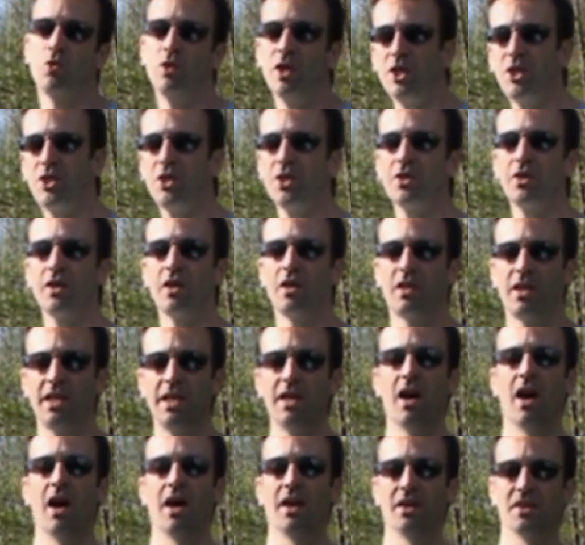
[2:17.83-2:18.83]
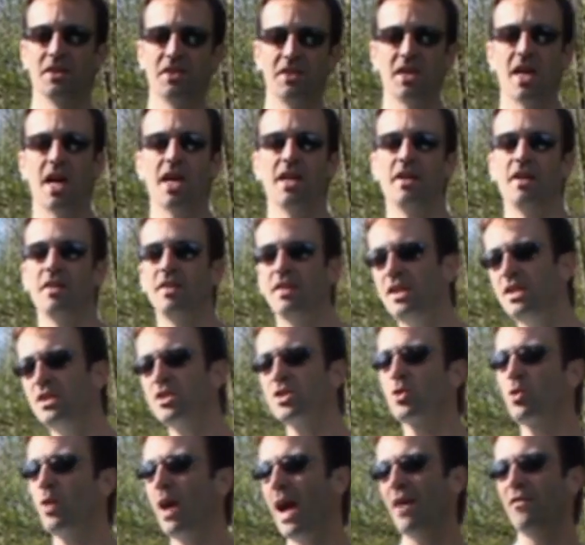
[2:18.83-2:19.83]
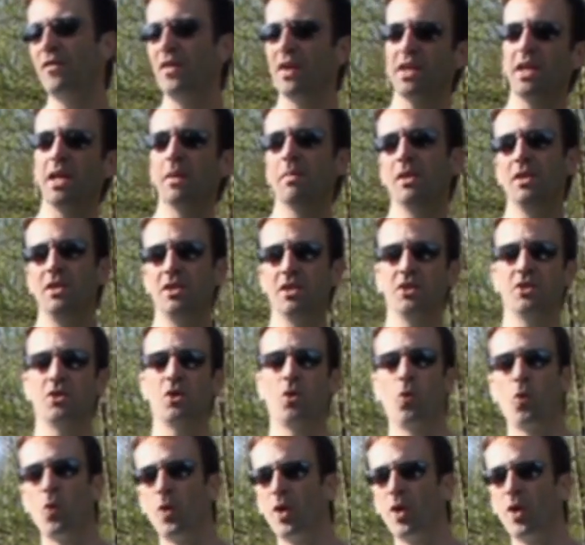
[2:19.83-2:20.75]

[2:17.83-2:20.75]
Richard Leon said these graphic images